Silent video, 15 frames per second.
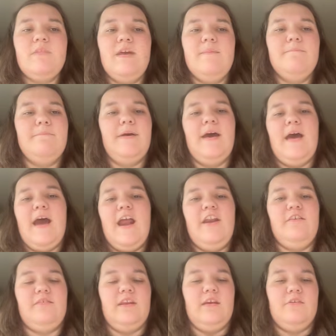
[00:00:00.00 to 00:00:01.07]
But I
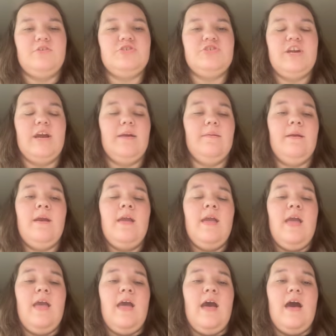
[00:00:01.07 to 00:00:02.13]
just thought I would share.
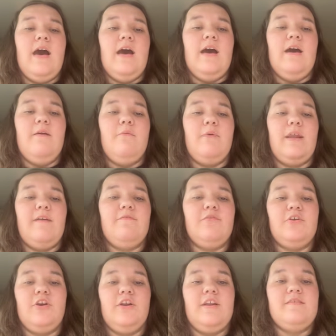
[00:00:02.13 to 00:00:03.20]
What I've
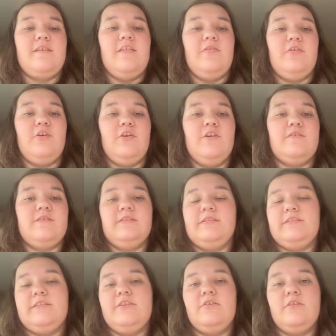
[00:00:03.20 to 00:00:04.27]
learned is that there is
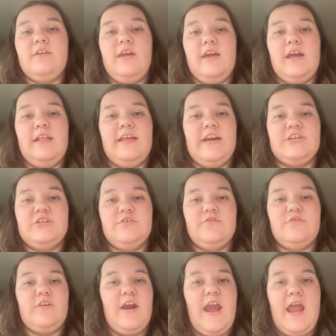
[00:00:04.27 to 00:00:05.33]
literally a collector
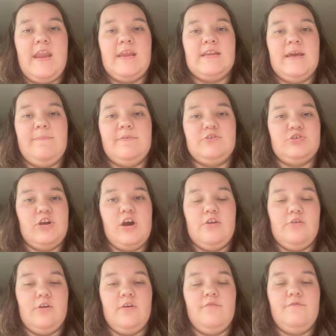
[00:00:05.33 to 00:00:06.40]
for any type of
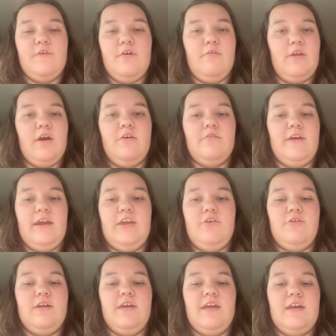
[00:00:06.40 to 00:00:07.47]
genre of photo. Like
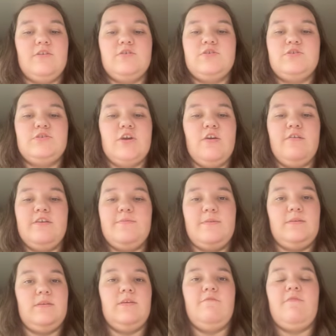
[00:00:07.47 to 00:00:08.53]
you can get so
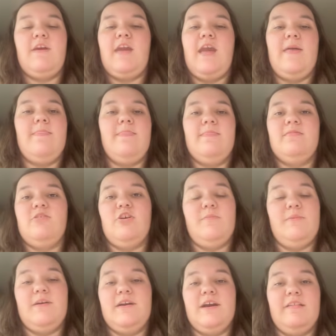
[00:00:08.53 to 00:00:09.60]
specific and there'll
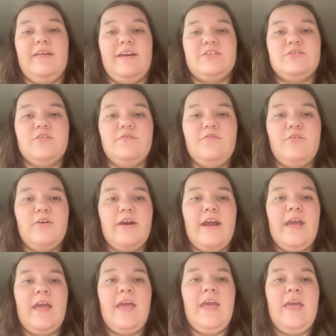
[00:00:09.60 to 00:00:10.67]
be a collector for it,